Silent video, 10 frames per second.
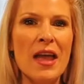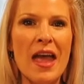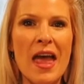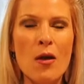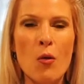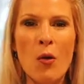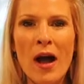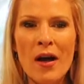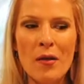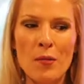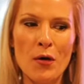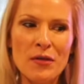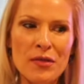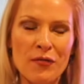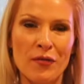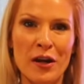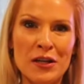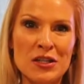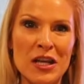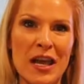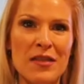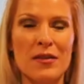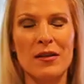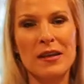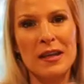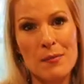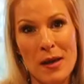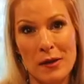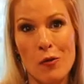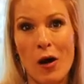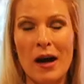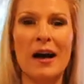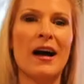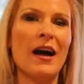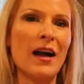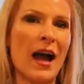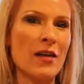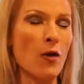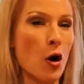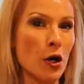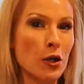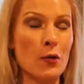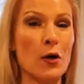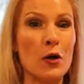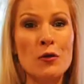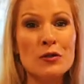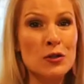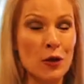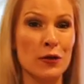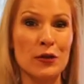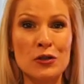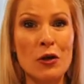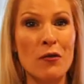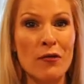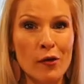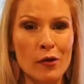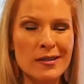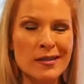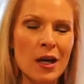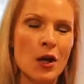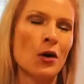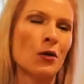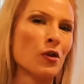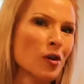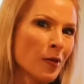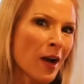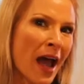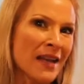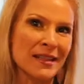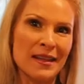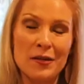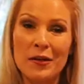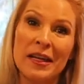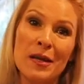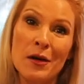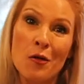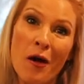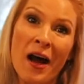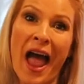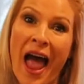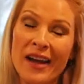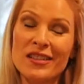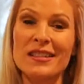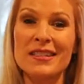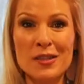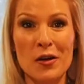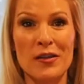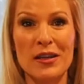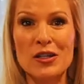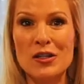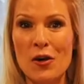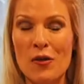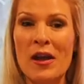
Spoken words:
And while both the French and the Québécois kind of argue on who started the show first, rumor has it that the Québécois actually started the show.